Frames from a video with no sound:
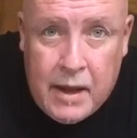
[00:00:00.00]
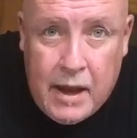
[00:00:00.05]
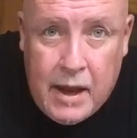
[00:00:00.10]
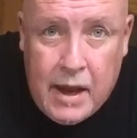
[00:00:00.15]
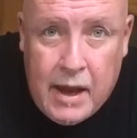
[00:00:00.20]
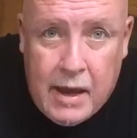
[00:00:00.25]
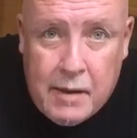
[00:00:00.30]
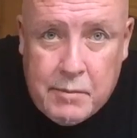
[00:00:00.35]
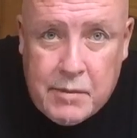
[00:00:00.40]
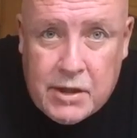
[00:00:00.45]

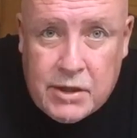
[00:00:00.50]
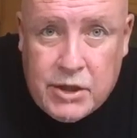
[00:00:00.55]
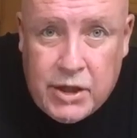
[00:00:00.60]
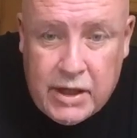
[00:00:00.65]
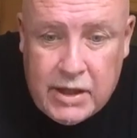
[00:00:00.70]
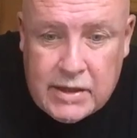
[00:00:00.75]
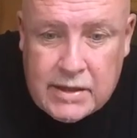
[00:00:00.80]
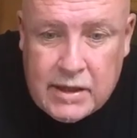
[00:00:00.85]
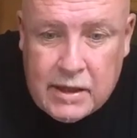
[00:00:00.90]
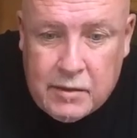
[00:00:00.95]
And the
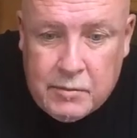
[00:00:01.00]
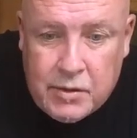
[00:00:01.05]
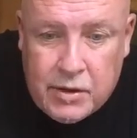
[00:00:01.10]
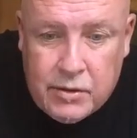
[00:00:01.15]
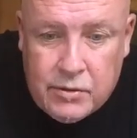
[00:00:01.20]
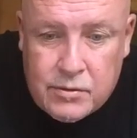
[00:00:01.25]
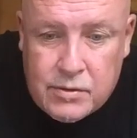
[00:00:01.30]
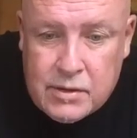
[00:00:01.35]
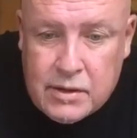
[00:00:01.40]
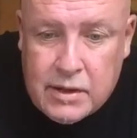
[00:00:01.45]
cheese that I'm
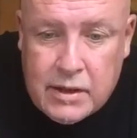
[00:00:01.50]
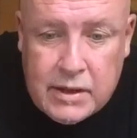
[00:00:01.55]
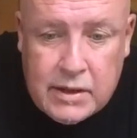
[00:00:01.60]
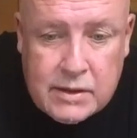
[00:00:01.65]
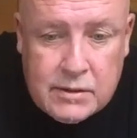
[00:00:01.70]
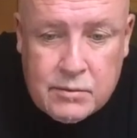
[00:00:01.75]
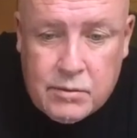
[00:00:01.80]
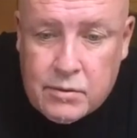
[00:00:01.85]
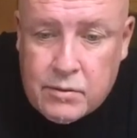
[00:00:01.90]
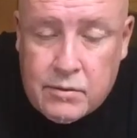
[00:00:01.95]
using
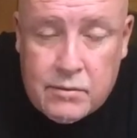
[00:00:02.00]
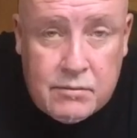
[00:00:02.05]
is